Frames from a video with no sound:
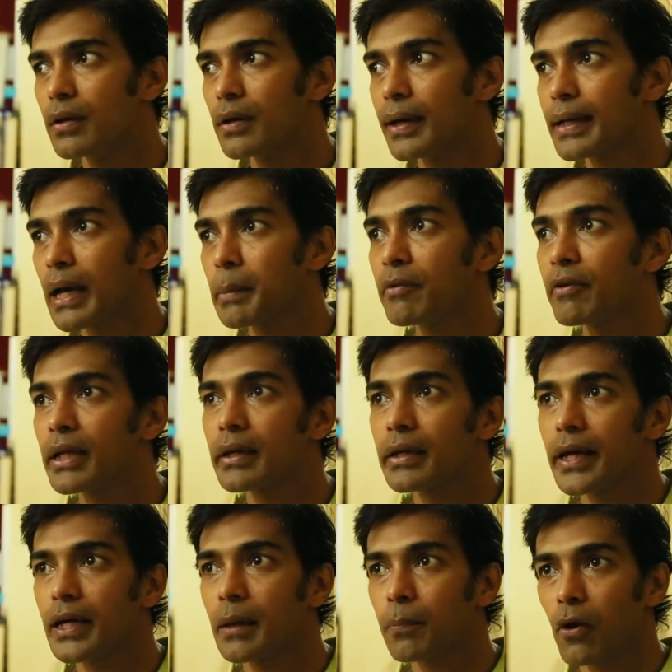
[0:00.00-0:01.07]
It can be a very
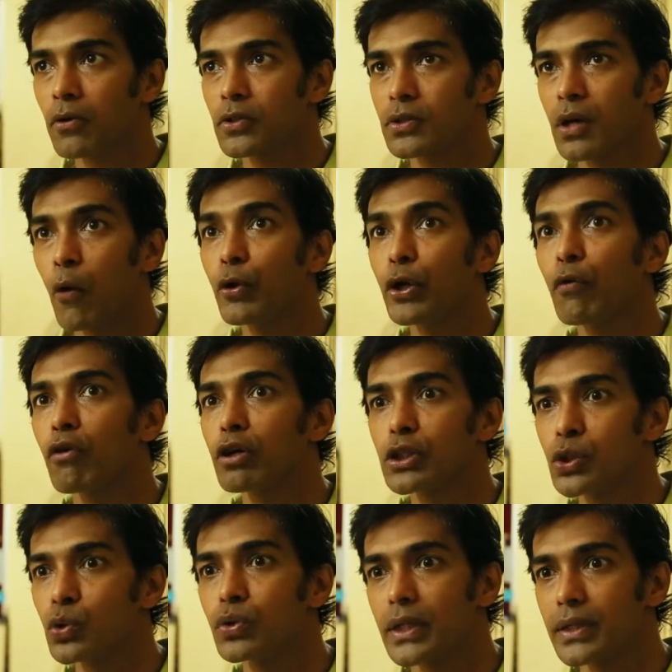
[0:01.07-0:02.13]
creative process. How do you want to
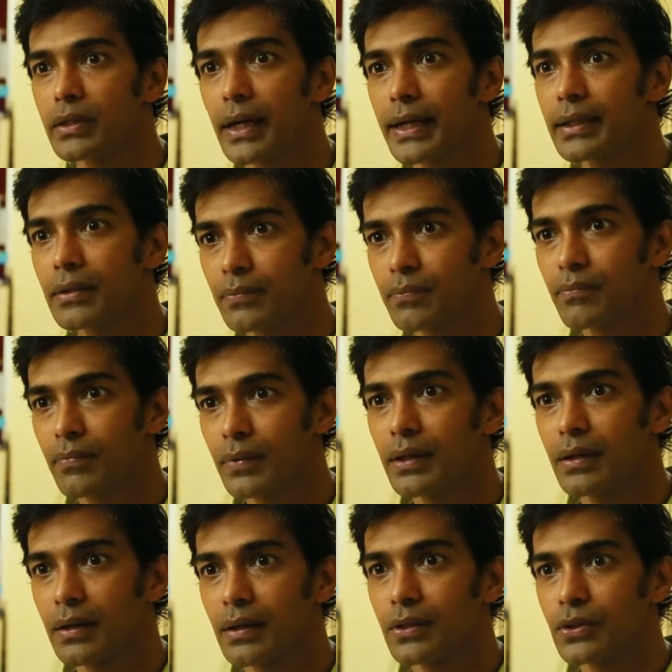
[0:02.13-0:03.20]
shoot it, right?
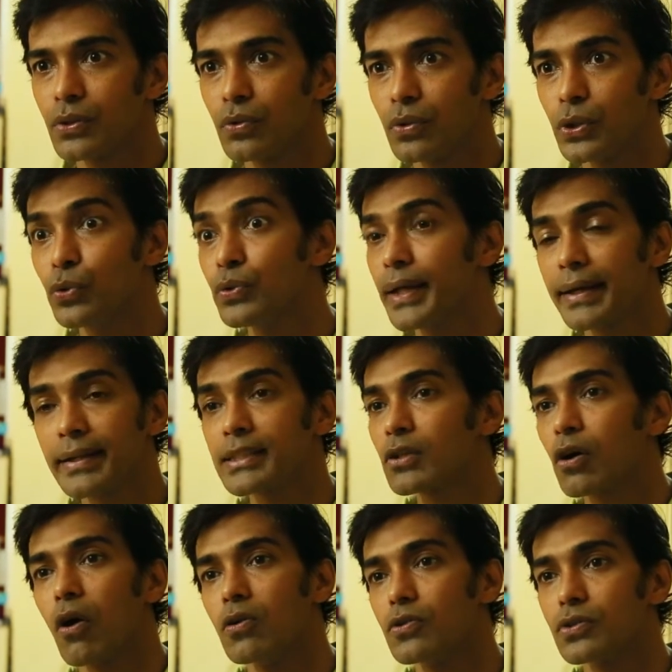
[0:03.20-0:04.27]
So you take these
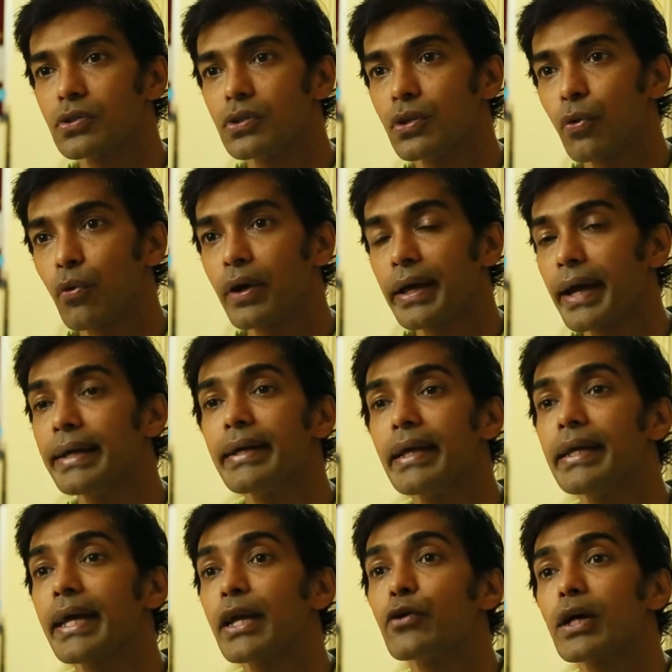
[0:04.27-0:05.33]
calls. You don't again
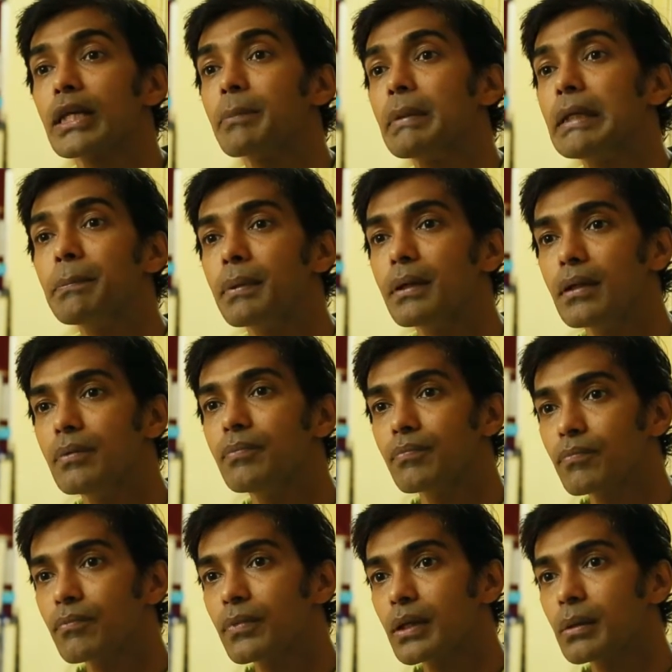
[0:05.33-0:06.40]
delegate it to other people,
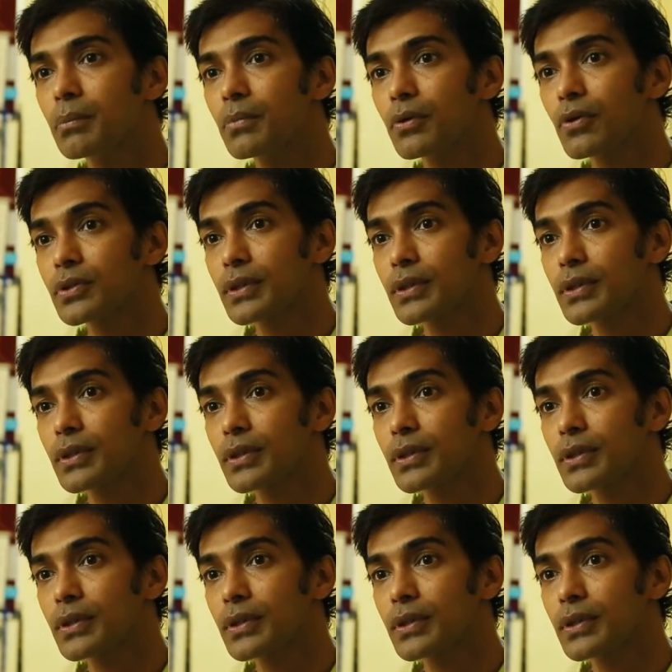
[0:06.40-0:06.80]
because